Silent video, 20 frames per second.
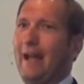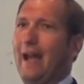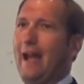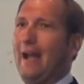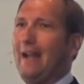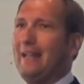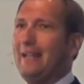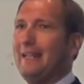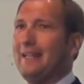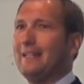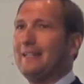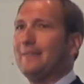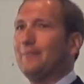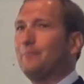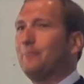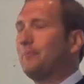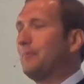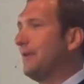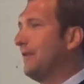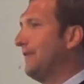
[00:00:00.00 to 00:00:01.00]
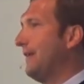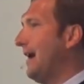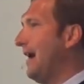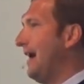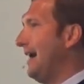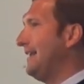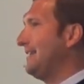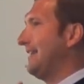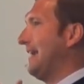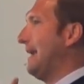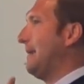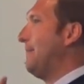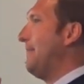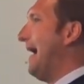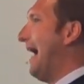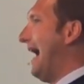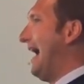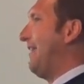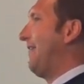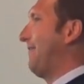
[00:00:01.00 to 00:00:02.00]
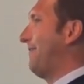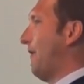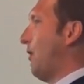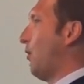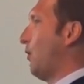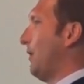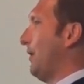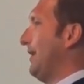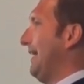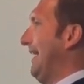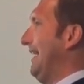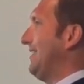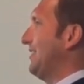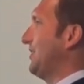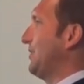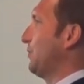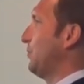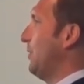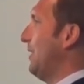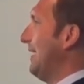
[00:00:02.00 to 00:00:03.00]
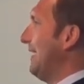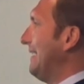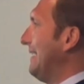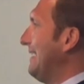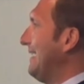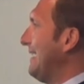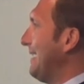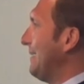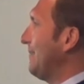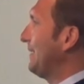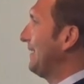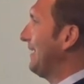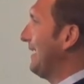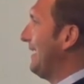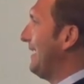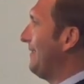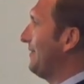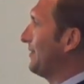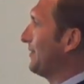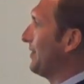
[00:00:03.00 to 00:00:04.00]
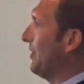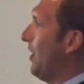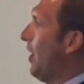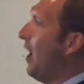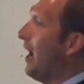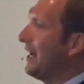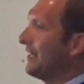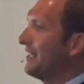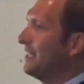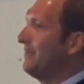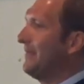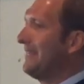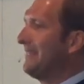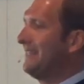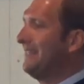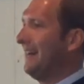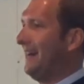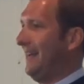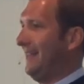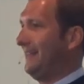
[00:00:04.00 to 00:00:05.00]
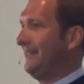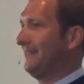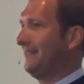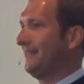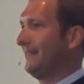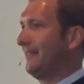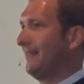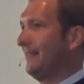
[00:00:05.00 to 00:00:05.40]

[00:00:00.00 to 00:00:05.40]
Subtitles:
And he provides a path forward as to what he believes ought to be done